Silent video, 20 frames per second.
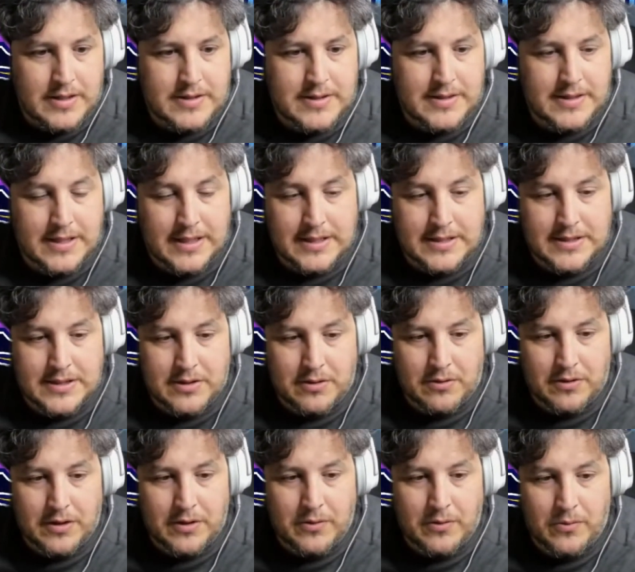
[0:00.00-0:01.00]
six
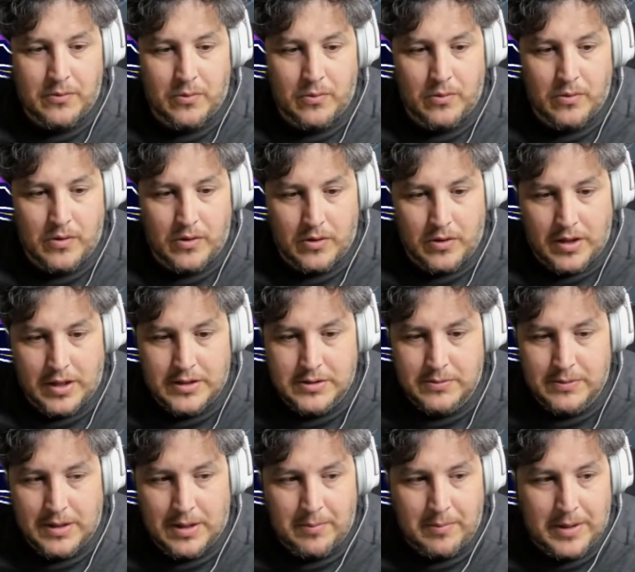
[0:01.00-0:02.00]
three. Okay, so we
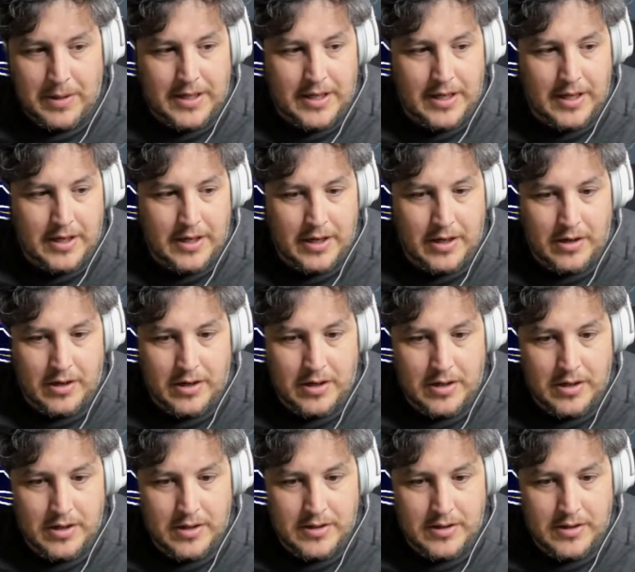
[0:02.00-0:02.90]
got a big kid here.